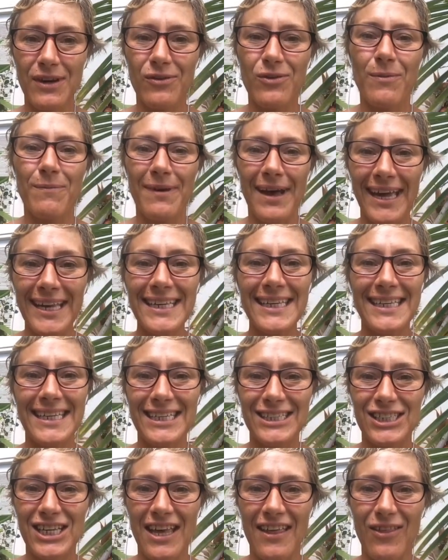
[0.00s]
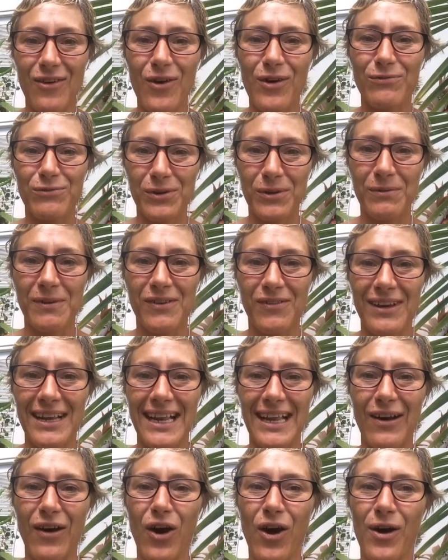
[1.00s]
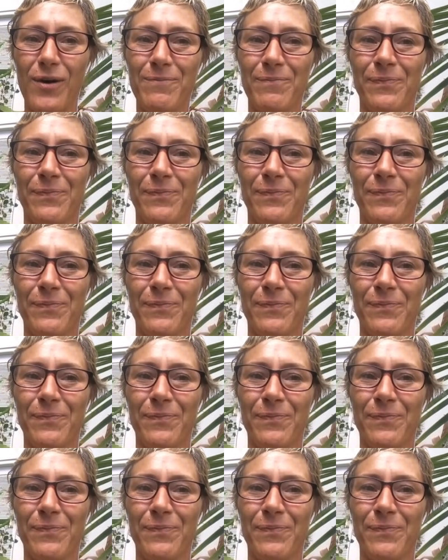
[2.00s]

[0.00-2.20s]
reminding each other of who we really are.